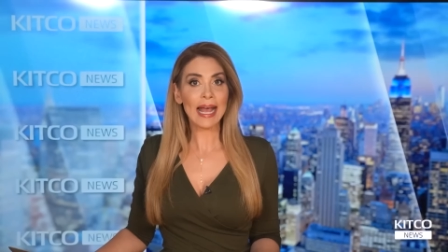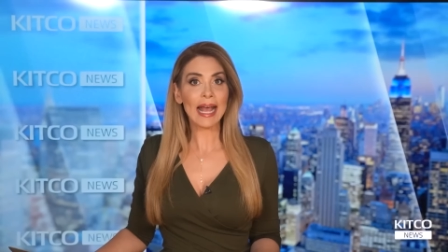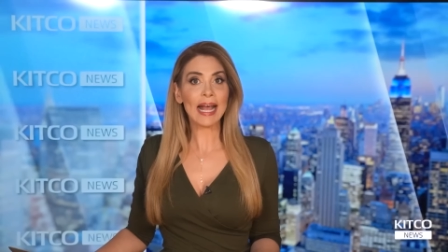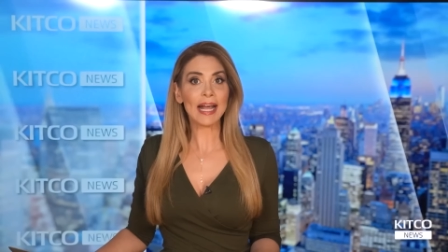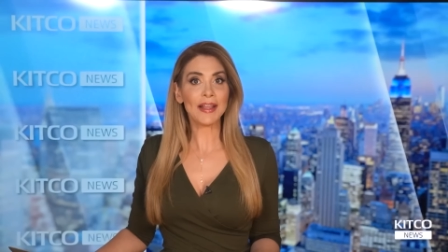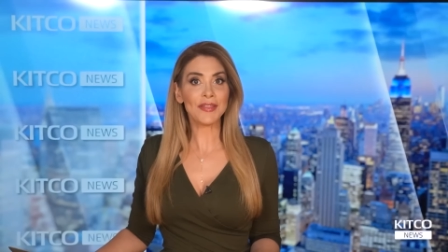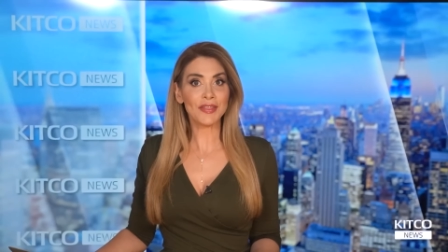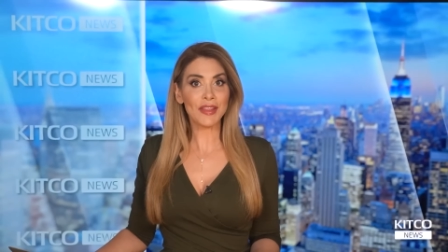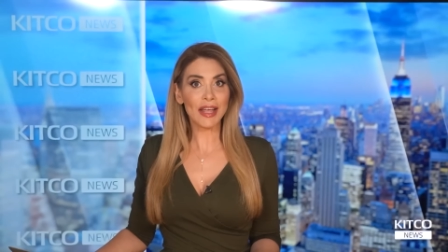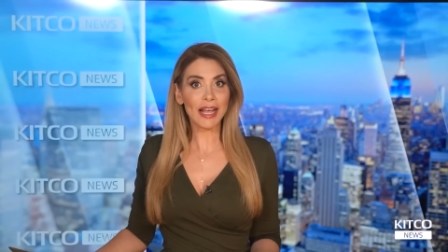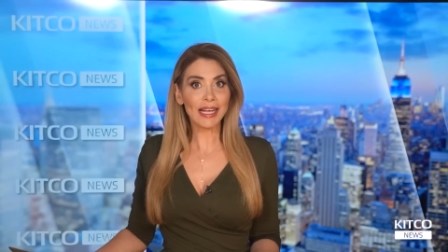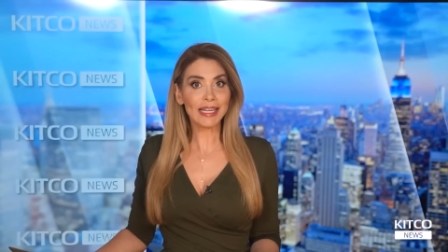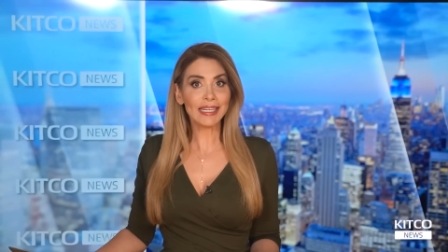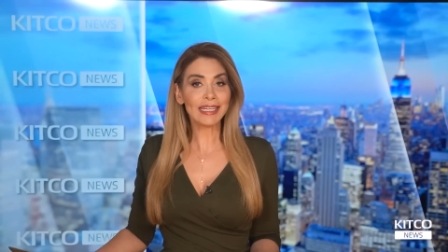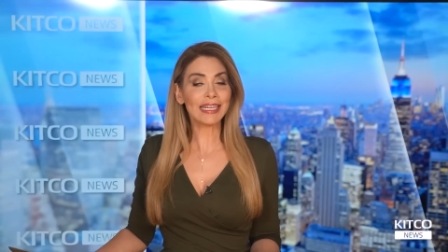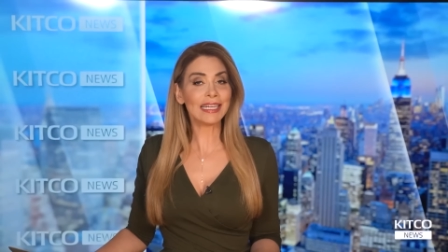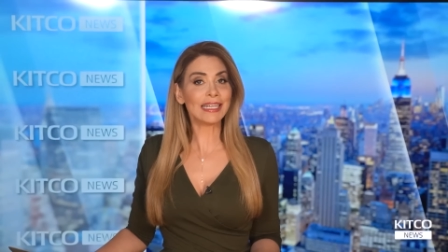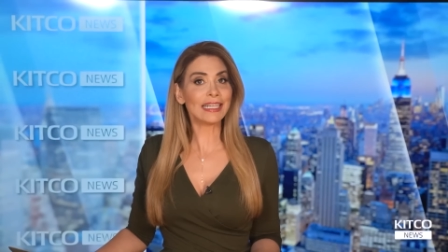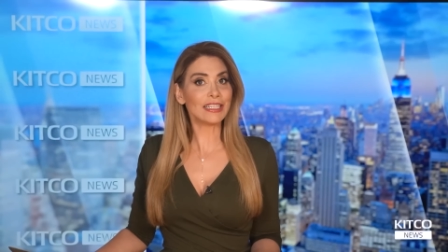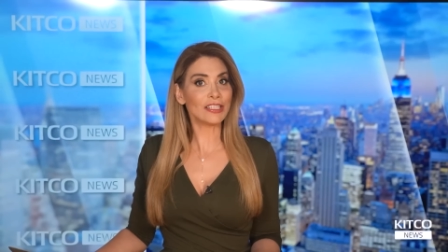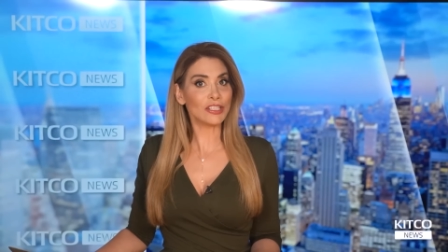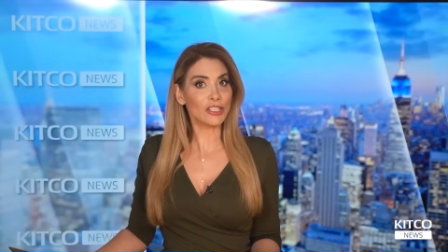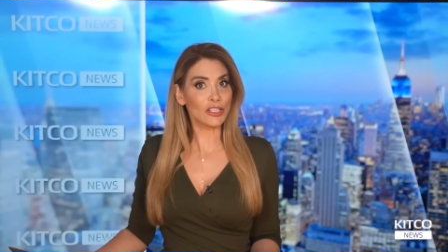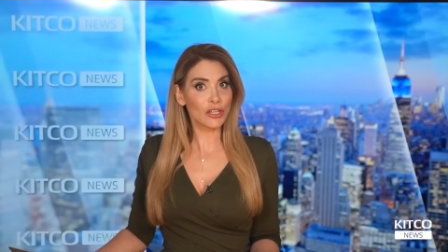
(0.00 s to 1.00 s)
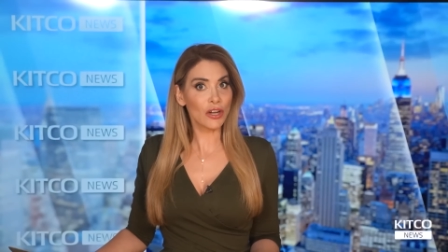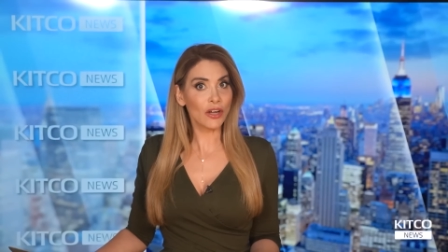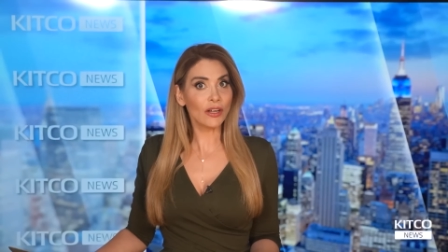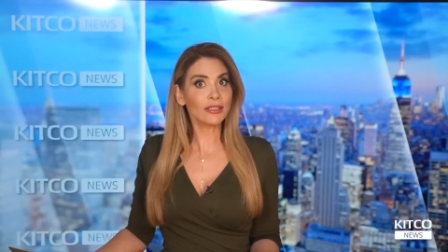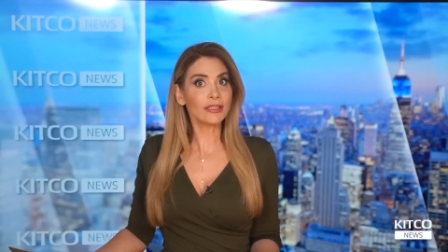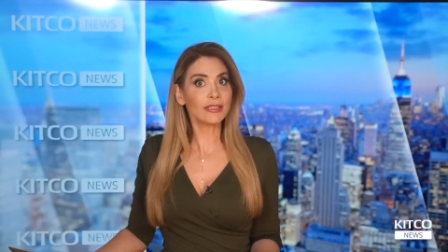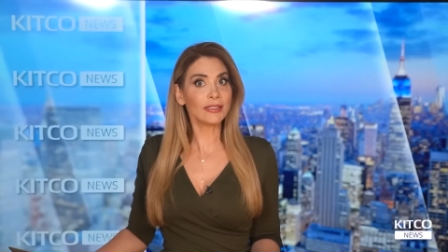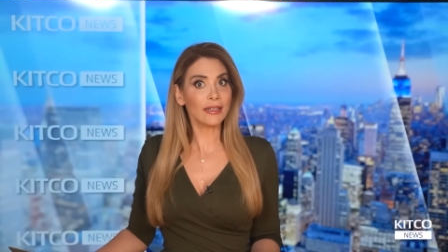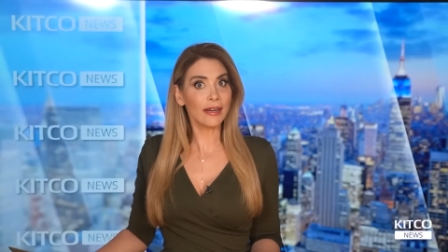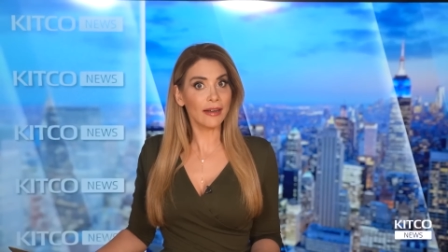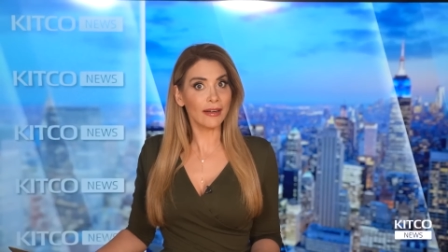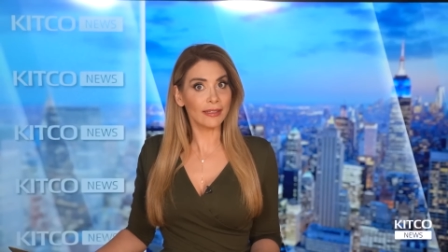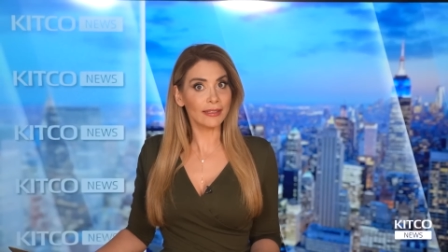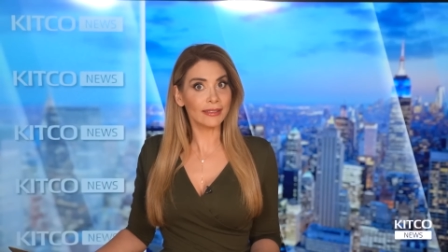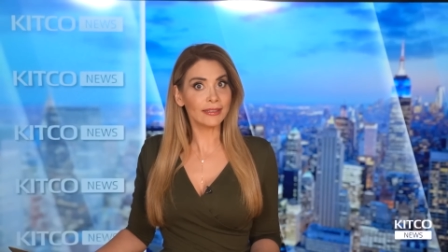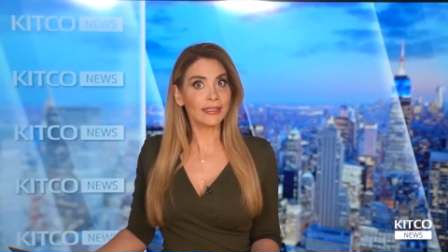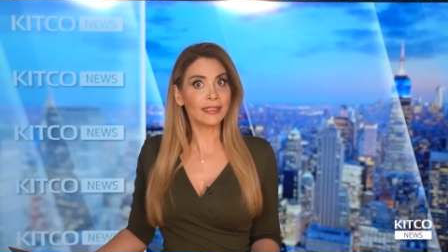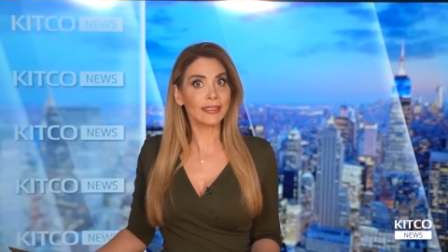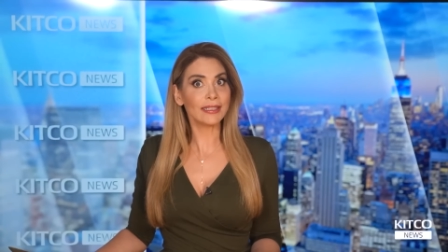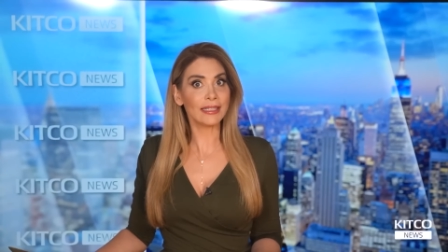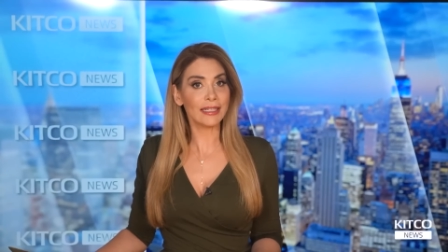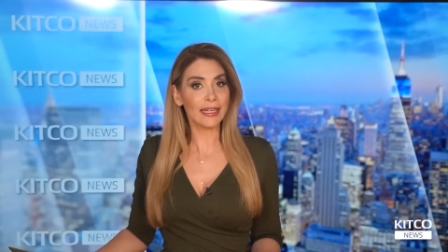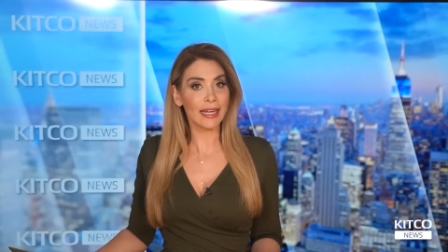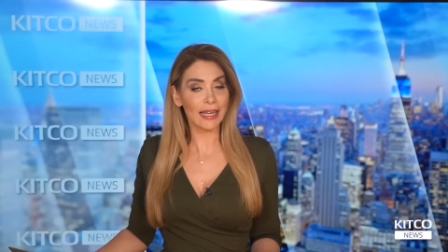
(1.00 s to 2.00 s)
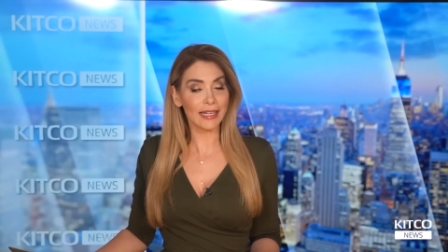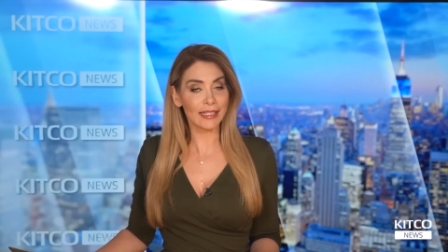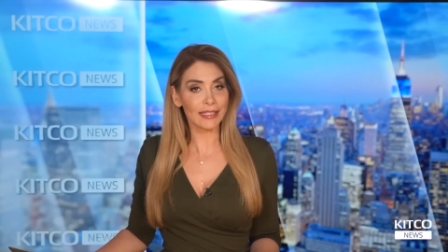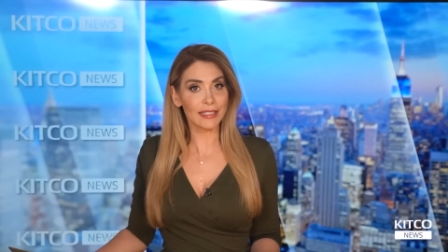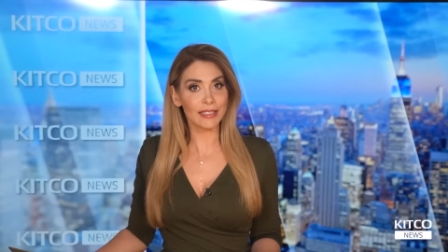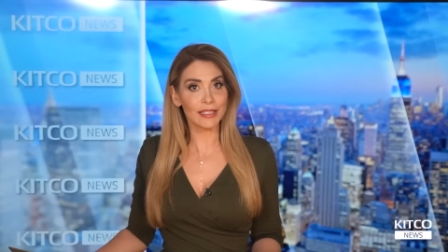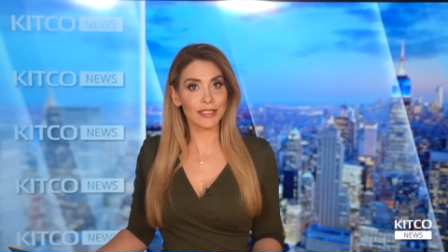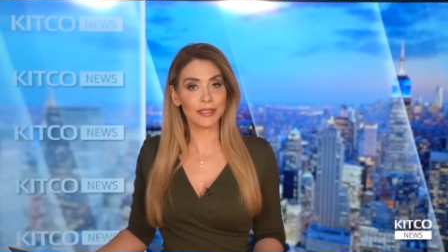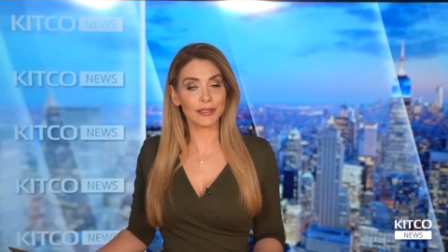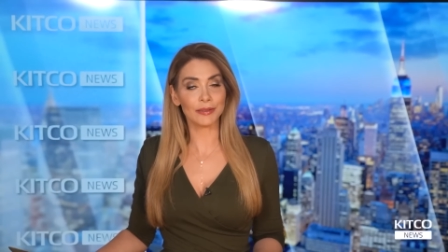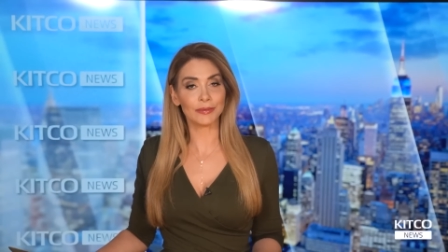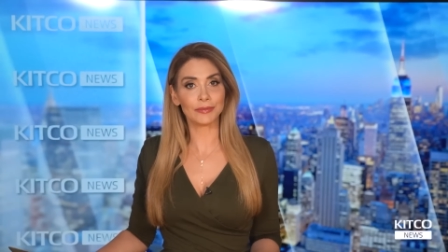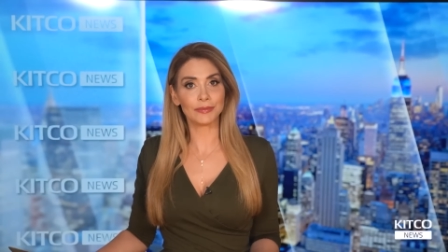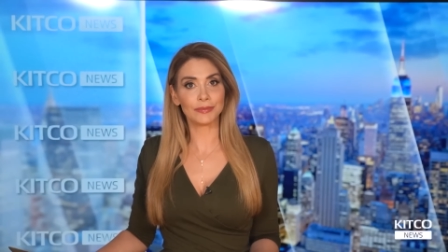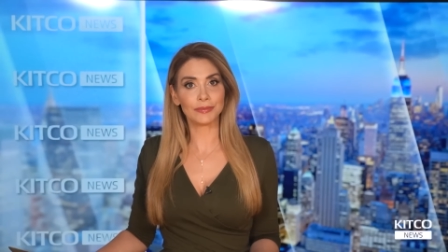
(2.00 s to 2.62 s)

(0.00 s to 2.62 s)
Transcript: and that it is not done yet.